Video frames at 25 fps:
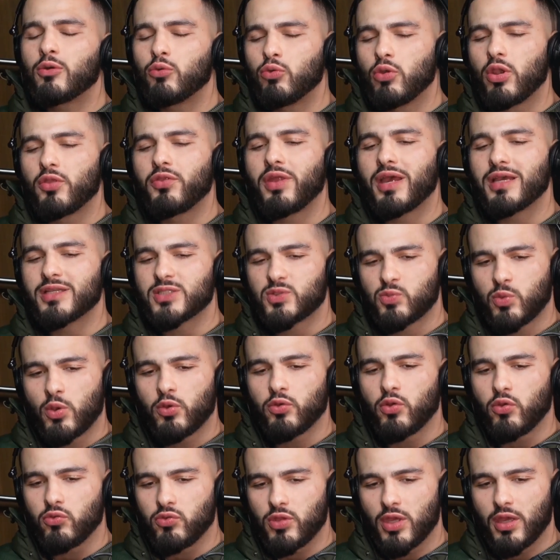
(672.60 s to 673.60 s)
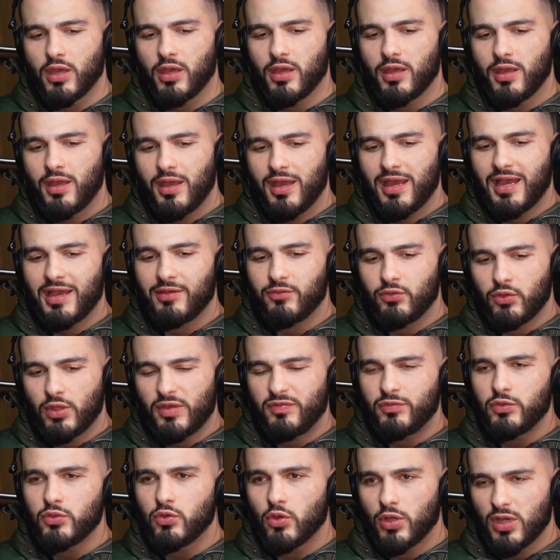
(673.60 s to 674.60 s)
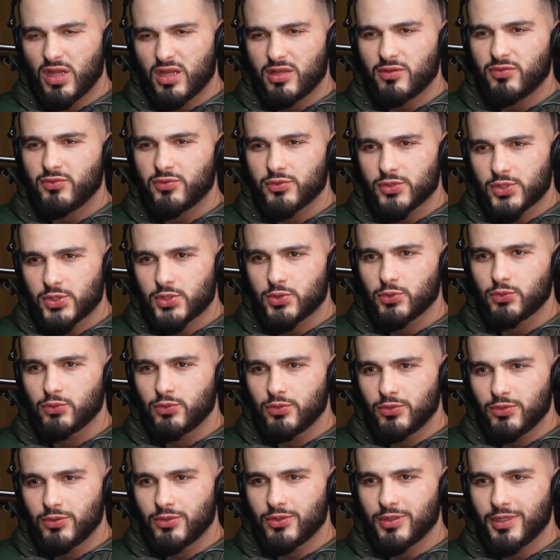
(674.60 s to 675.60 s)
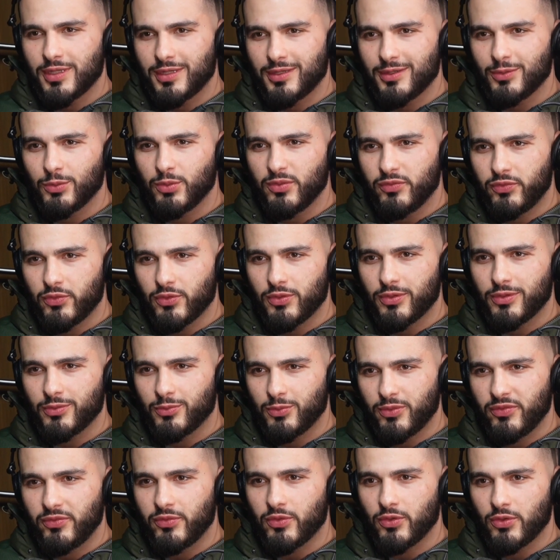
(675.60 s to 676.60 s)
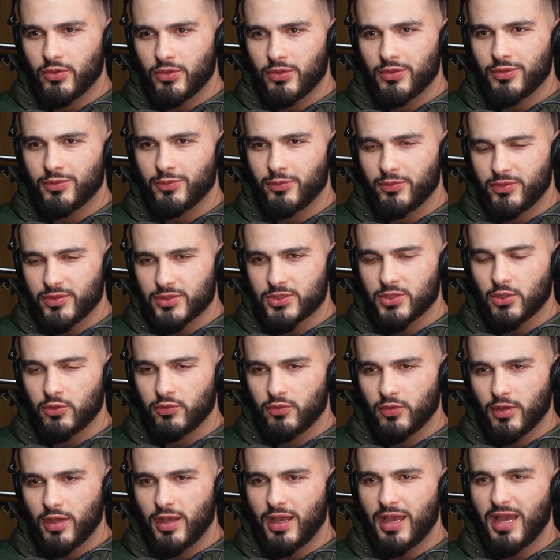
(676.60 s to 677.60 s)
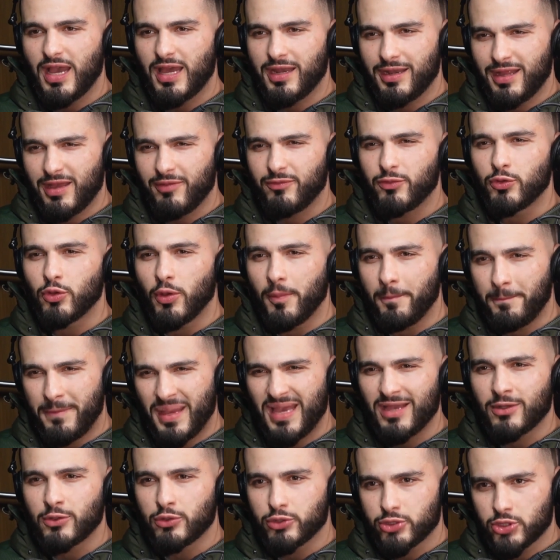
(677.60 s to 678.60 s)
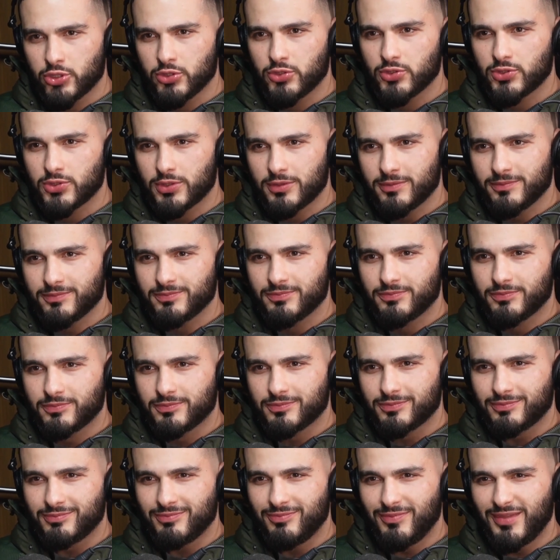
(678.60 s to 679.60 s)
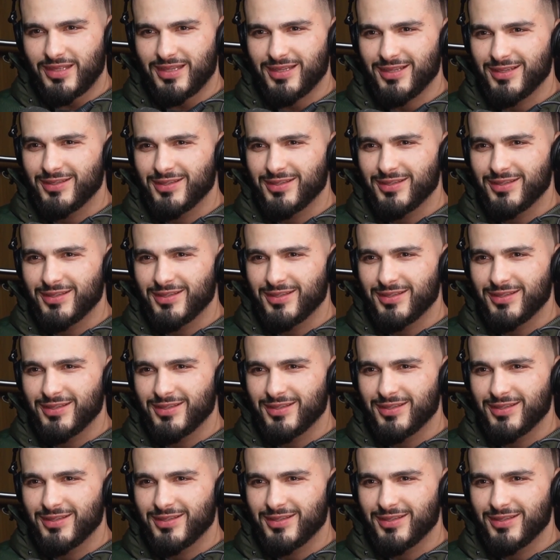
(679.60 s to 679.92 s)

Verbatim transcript: all of that as well, though. Yeah, have have you got like a footstool with yeah. your, with your with your sofa? And yeah. have you got bare cushions? I've got loads